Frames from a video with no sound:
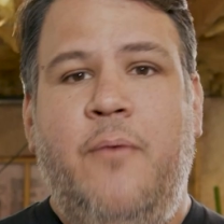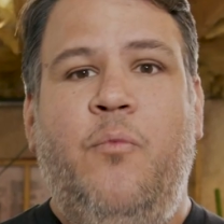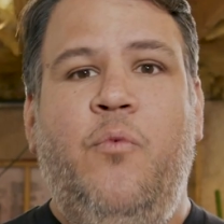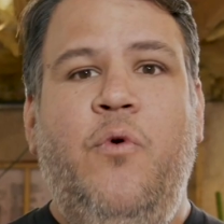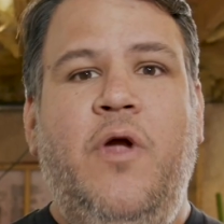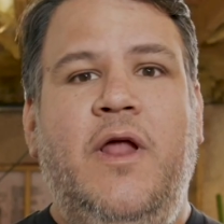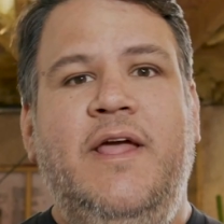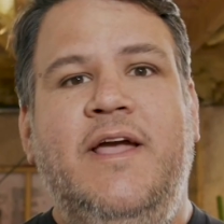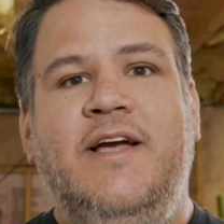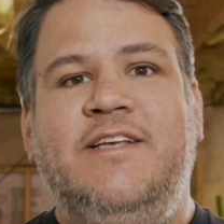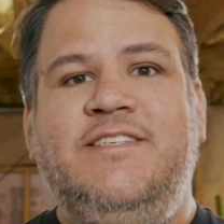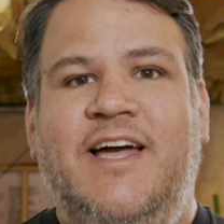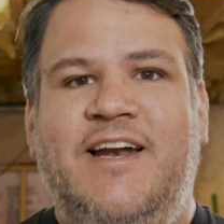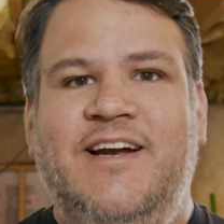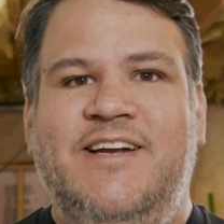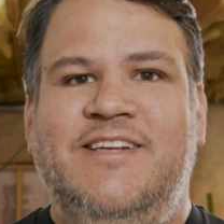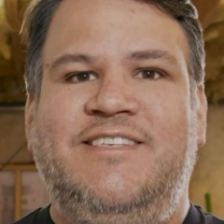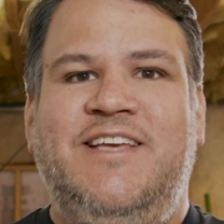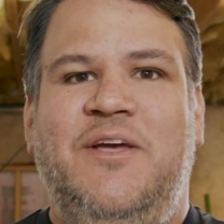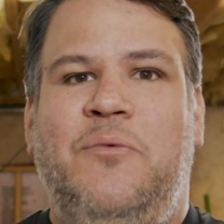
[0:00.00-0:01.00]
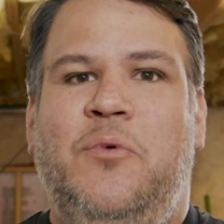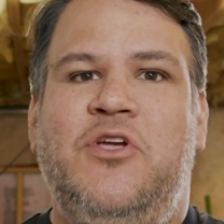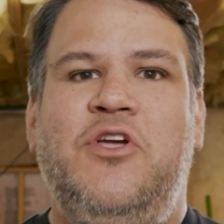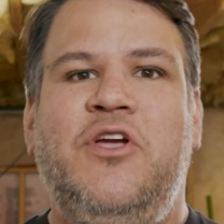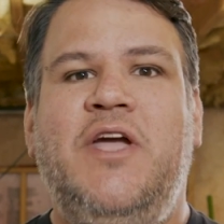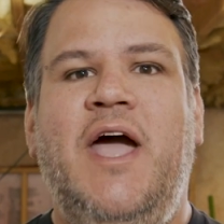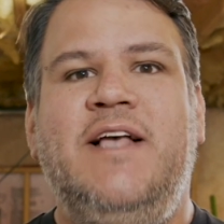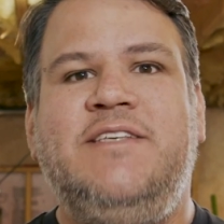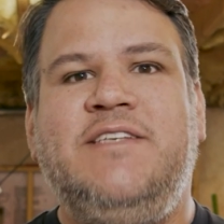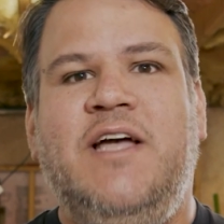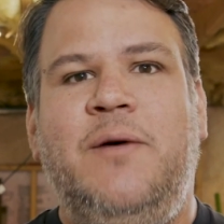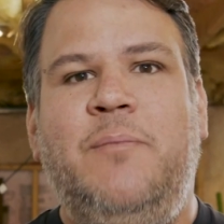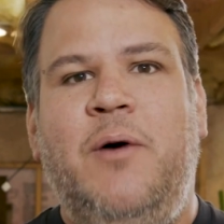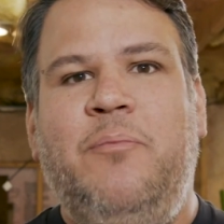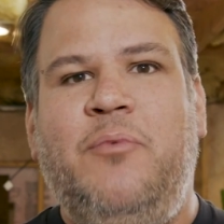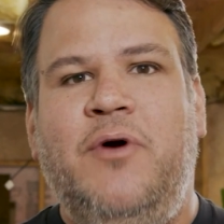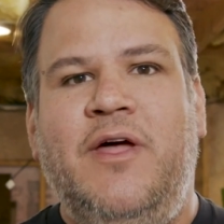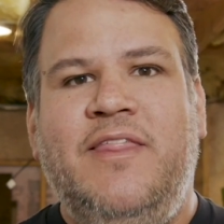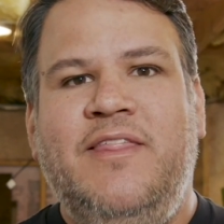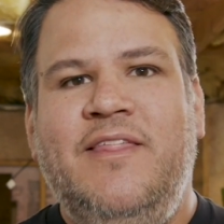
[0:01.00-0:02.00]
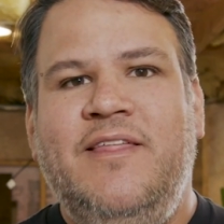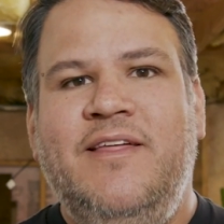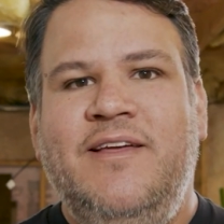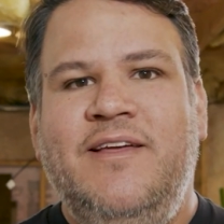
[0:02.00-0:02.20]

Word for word: I'm really excited to see what you guys come up with.